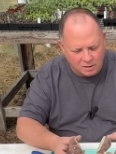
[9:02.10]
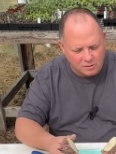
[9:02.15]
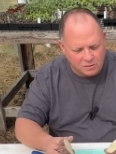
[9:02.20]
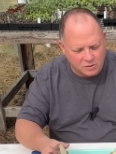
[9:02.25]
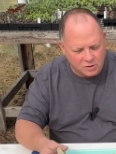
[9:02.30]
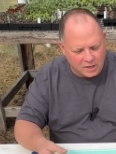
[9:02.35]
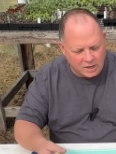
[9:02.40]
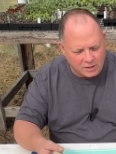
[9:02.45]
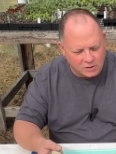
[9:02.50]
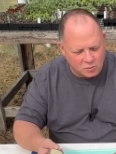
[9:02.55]

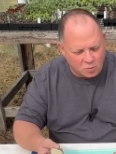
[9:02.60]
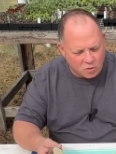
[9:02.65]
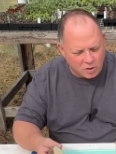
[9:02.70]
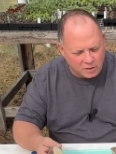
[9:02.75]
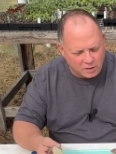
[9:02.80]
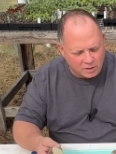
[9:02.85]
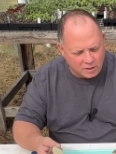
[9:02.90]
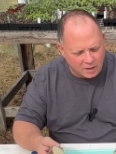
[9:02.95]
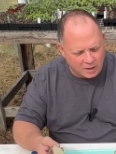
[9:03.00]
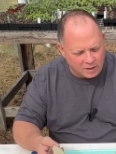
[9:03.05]
So that's
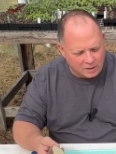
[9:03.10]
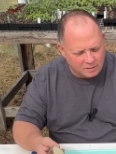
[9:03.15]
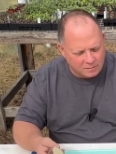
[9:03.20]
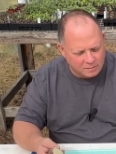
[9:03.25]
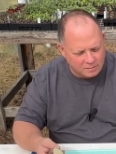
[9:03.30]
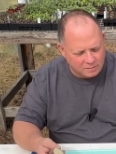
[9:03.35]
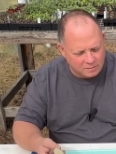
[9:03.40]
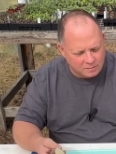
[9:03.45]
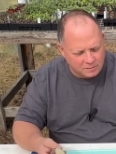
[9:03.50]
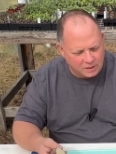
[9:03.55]
1 cut,
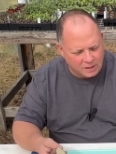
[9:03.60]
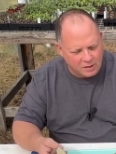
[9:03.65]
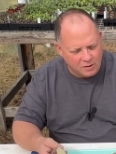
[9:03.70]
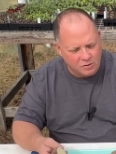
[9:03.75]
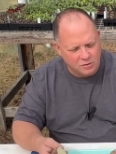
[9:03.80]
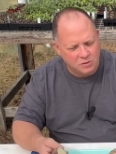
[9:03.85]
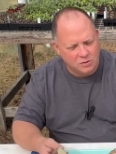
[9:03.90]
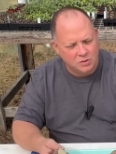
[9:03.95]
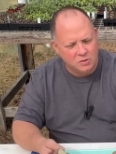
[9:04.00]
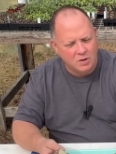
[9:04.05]
and
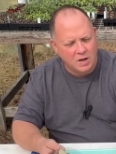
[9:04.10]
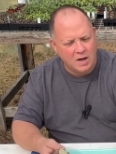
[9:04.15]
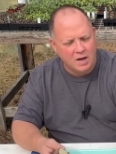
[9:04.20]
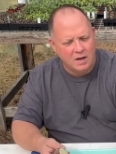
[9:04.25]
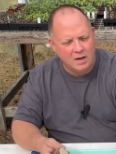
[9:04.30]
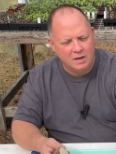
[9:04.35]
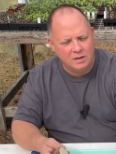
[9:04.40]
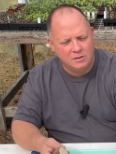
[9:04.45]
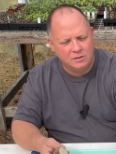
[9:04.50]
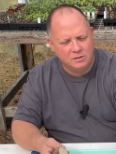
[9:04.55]
those 2
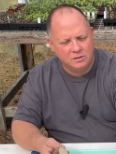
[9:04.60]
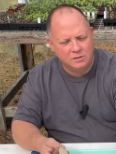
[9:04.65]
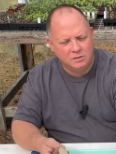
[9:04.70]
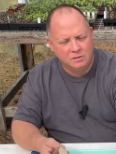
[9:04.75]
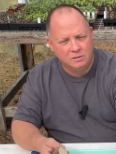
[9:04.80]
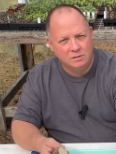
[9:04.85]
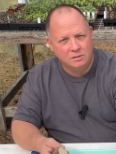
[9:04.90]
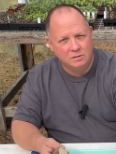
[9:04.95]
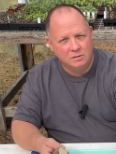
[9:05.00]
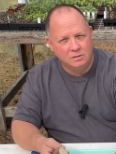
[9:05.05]
eyes,
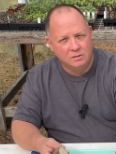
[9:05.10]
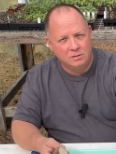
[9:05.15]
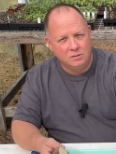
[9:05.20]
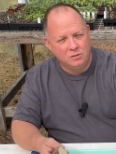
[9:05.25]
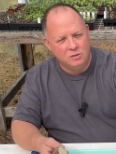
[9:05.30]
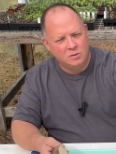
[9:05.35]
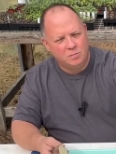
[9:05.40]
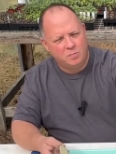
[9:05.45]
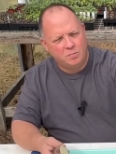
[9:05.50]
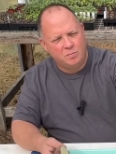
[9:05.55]

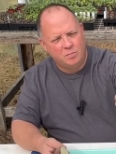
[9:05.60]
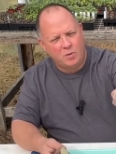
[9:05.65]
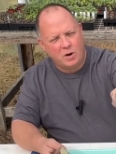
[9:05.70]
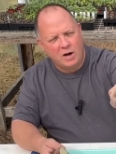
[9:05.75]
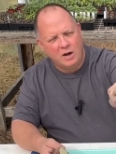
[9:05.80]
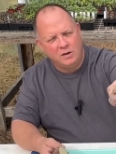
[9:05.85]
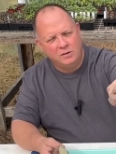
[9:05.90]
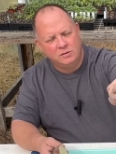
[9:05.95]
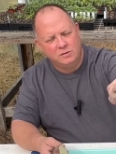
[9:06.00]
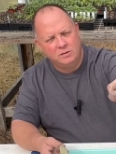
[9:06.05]
2
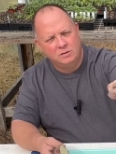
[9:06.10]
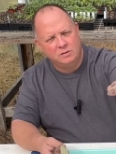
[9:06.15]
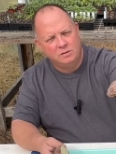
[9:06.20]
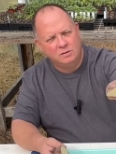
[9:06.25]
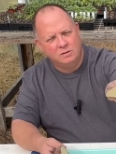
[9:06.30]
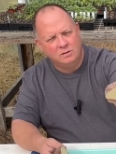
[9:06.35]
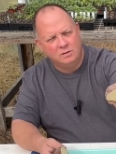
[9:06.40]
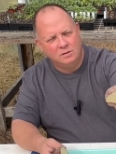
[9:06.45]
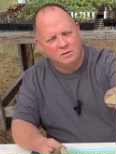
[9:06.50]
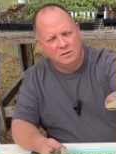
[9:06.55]
sprouts
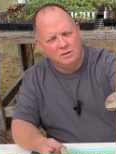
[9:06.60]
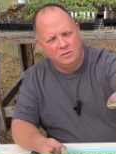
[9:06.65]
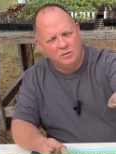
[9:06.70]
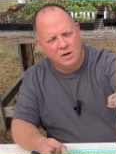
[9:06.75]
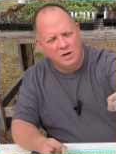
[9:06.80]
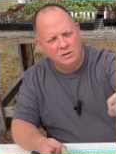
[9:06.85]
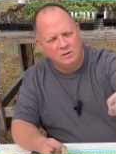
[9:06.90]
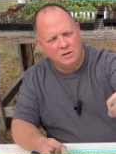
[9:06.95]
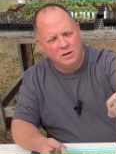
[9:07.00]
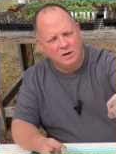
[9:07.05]
are
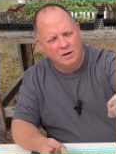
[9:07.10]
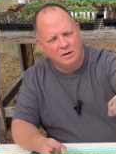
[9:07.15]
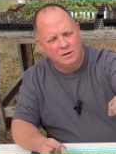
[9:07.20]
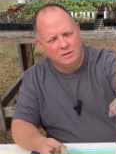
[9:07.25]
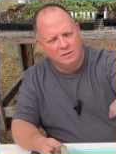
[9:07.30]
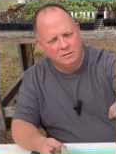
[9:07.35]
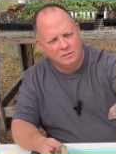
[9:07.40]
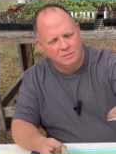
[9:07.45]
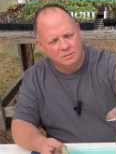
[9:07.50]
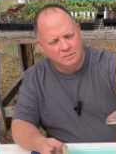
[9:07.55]
right there.
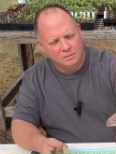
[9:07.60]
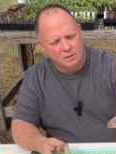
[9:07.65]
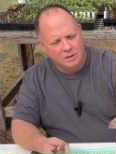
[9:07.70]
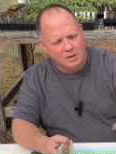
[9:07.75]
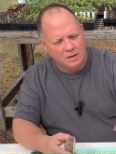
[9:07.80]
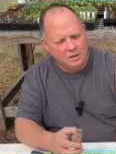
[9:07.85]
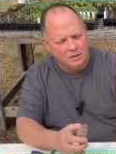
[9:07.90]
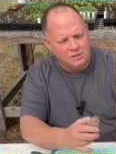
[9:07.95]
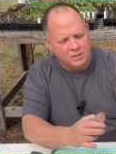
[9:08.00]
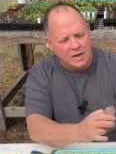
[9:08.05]

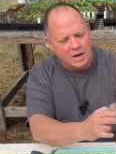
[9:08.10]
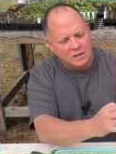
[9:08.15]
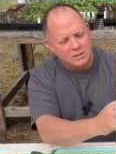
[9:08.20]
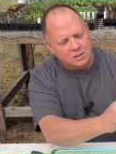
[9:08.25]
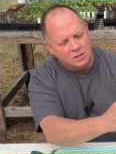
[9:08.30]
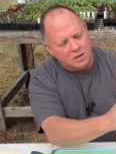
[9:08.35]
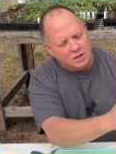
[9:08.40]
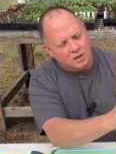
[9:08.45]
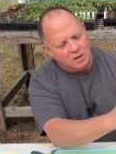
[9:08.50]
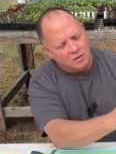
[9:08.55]
There's
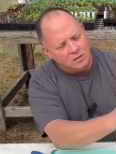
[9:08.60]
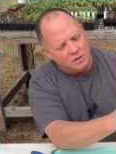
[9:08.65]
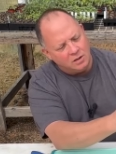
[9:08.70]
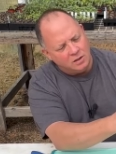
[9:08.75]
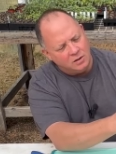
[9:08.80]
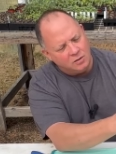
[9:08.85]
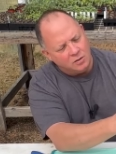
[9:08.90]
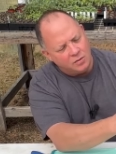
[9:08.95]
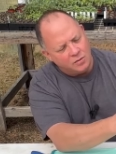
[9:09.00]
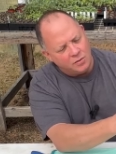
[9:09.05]
actually a
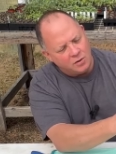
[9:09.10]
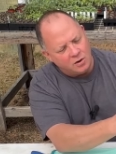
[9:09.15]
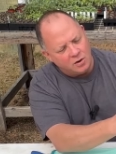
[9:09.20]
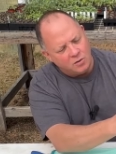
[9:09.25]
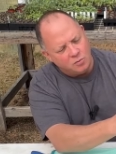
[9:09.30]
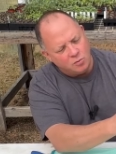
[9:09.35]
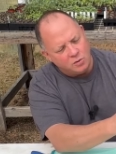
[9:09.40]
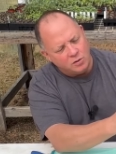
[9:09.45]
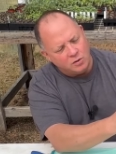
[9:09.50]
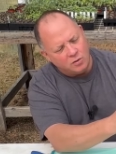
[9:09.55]
little
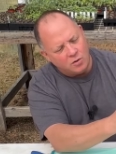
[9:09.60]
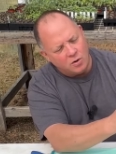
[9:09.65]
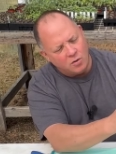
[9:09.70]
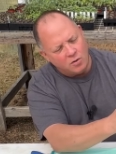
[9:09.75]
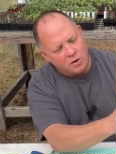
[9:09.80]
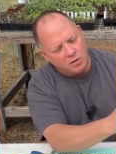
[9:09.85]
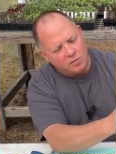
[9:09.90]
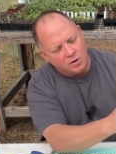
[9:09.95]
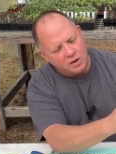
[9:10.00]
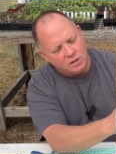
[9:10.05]
3rd one
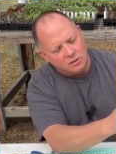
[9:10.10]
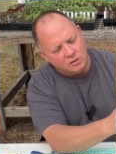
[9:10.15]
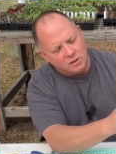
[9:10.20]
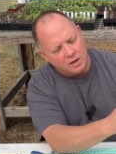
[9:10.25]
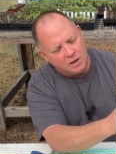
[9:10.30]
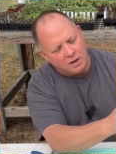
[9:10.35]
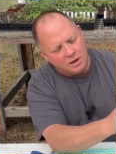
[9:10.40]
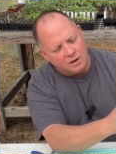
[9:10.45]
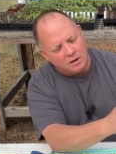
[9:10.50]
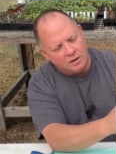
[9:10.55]
growing right
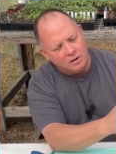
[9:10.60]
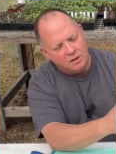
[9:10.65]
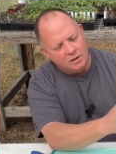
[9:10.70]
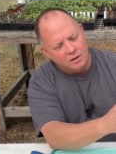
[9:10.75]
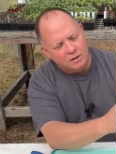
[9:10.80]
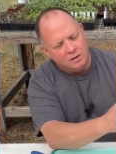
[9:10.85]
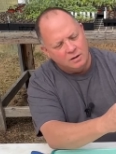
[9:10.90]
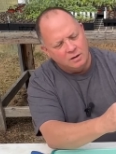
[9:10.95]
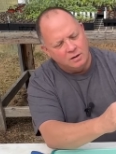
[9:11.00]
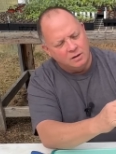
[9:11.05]
there,
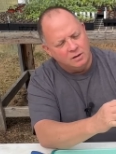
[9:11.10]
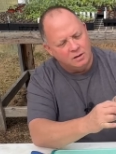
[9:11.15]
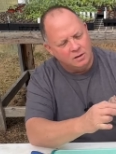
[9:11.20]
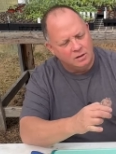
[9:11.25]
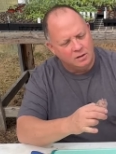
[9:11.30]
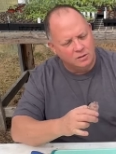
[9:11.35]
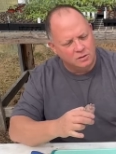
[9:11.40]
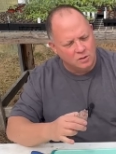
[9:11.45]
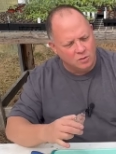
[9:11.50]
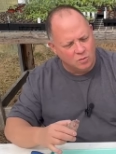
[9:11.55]

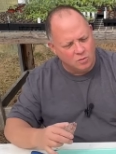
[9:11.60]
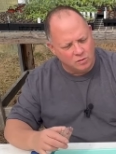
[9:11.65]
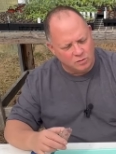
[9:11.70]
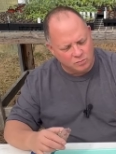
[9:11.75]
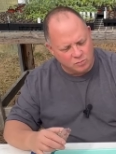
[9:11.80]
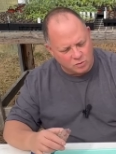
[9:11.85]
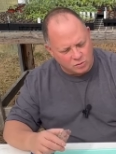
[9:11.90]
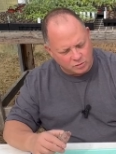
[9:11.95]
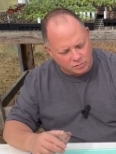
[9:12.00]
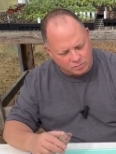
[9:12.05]
so
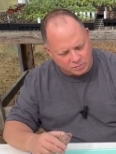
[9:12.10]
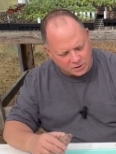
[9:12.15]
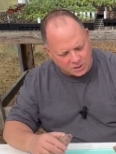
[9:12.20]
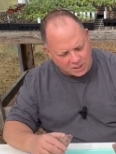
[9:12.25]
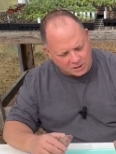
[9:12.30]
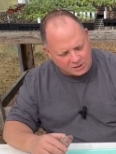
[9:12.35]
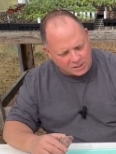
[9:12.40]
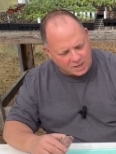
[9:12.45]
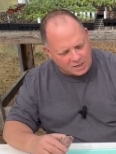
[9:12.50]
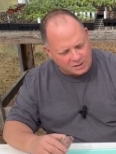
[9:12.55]
we'll
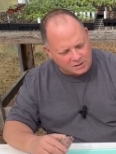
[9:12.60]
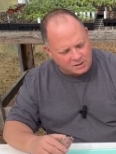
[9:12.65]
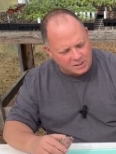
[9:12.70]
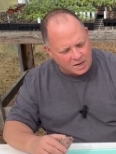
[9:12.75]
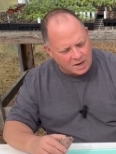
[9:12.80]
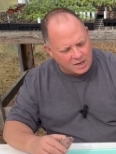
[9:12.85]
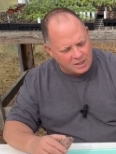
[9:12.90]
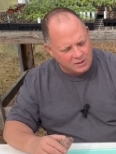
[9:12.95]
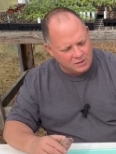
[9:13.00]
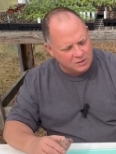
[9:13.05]
set that
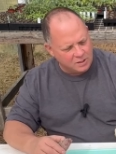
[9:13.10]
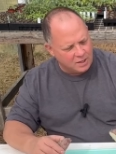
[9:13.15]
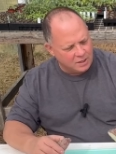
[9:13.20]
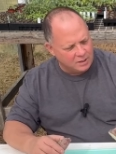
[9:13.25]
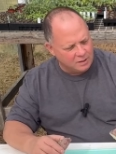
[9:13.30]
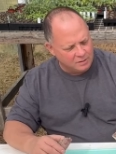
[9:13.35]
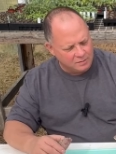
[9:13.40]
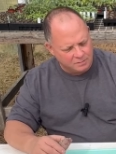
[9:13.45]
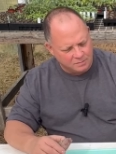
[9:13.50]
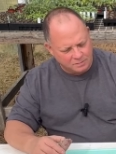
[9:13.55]
aside a
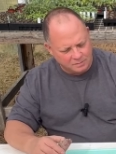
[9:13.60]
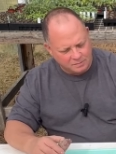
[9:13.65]
second.